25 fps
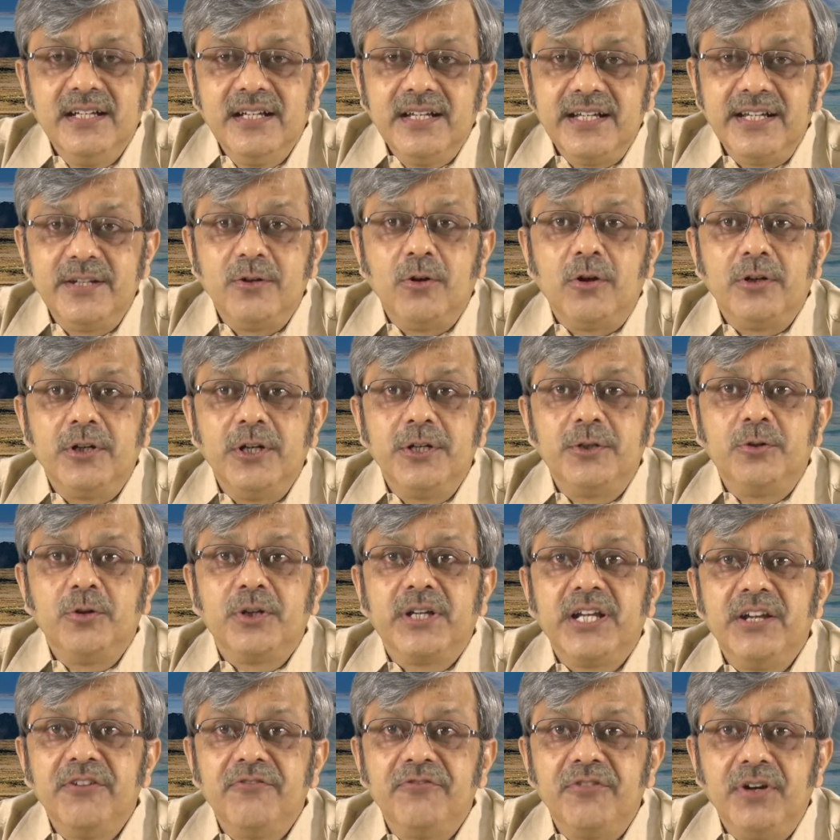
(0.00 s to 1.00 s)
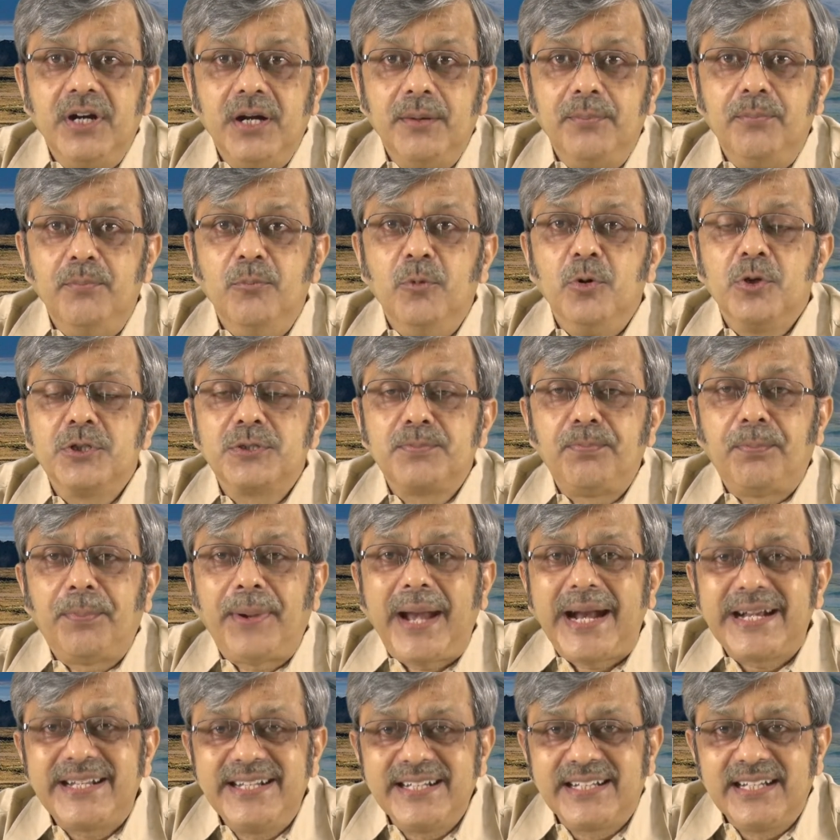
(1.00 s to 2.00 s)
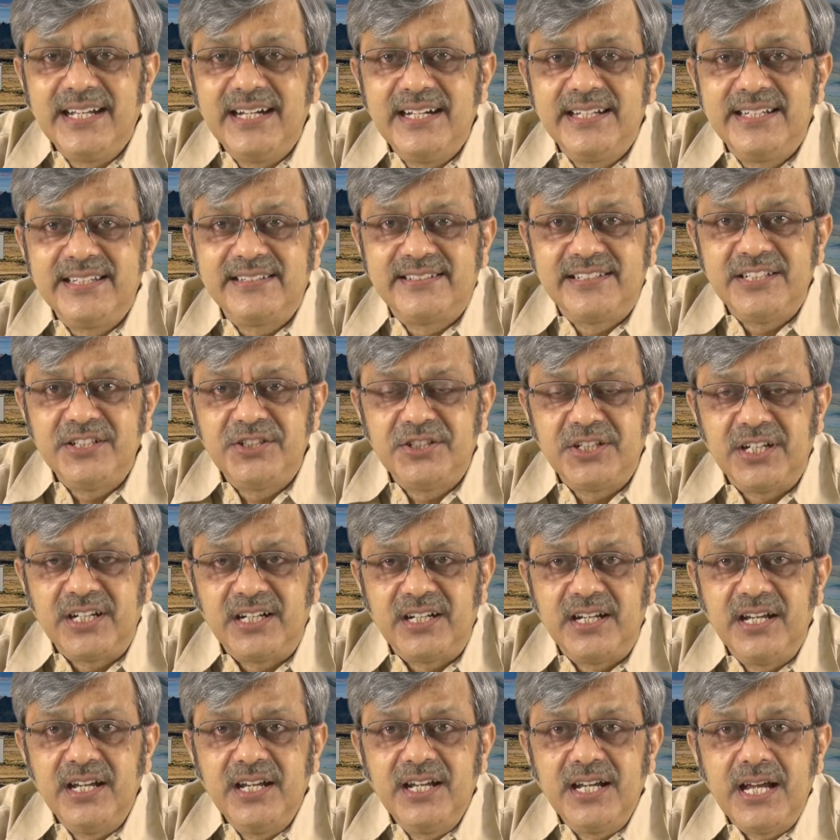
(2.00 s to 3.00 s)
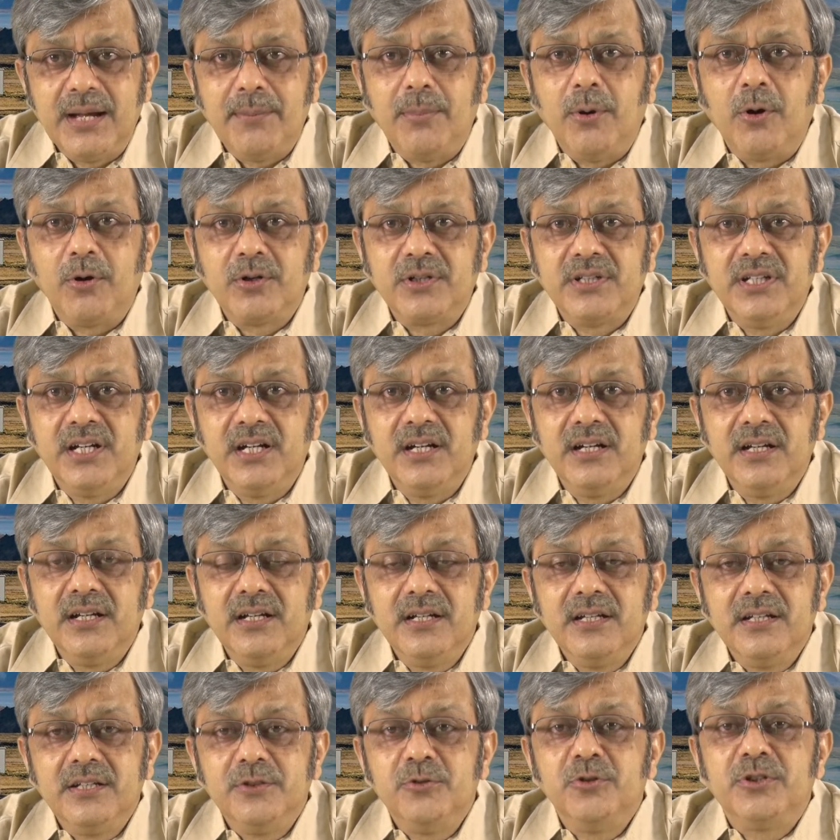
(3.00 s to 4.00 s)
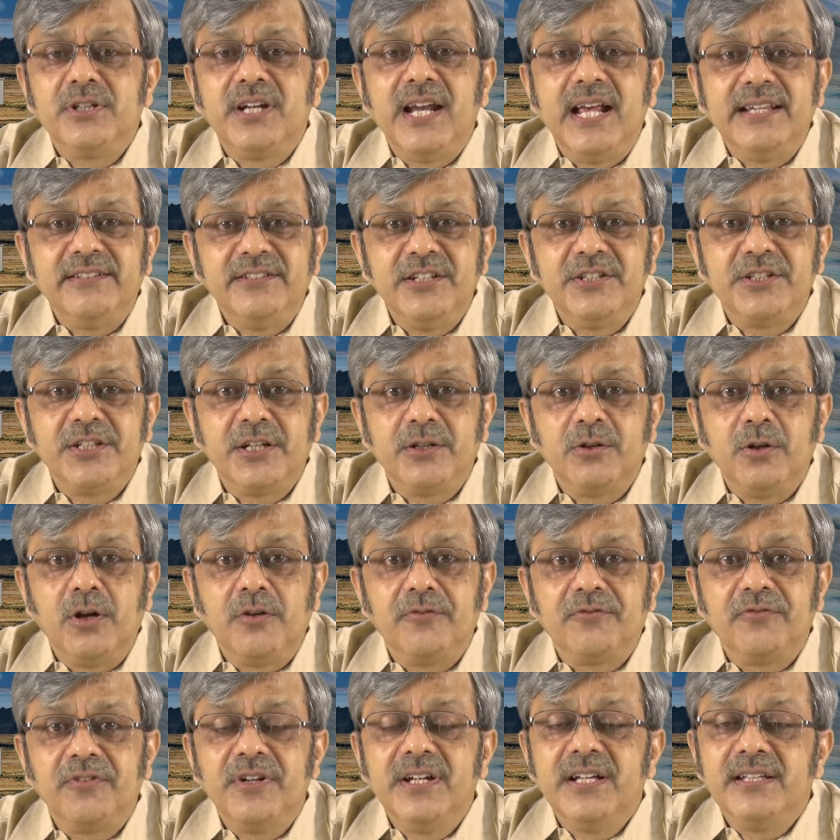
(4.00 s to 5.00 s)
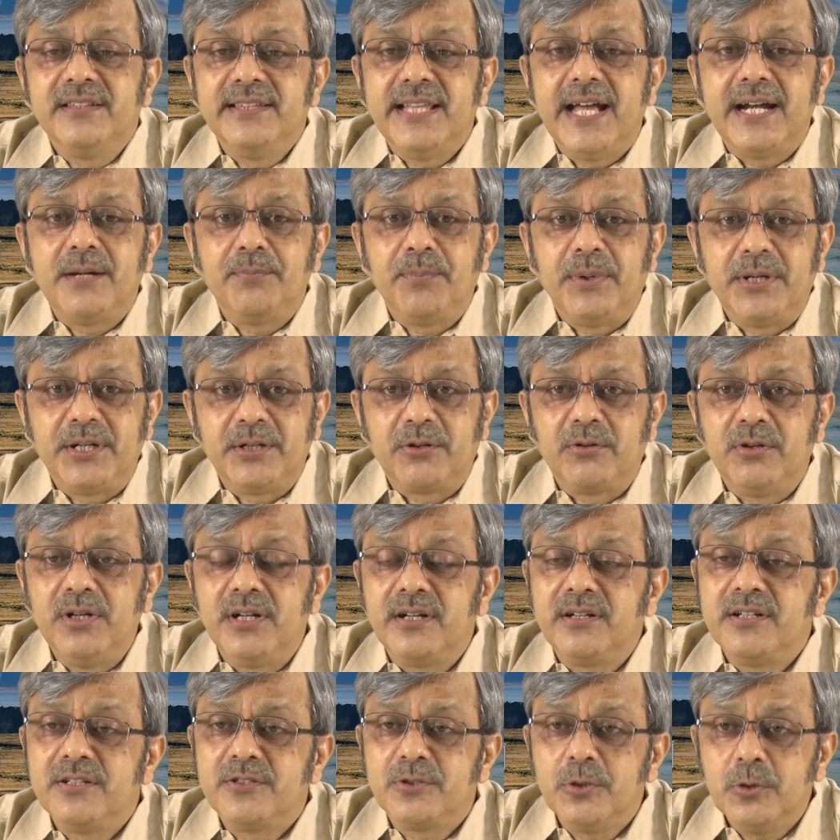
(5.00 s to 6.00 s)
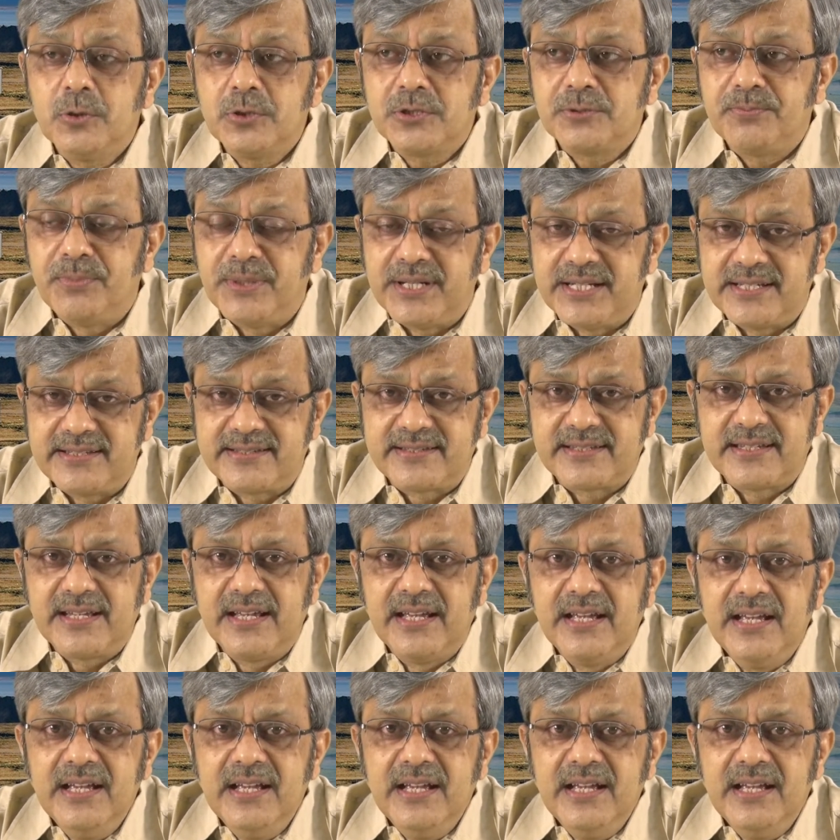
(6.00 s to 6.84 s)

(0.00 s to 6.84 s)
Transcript: in order to give a most practical decision about the utilization of that particular resource base.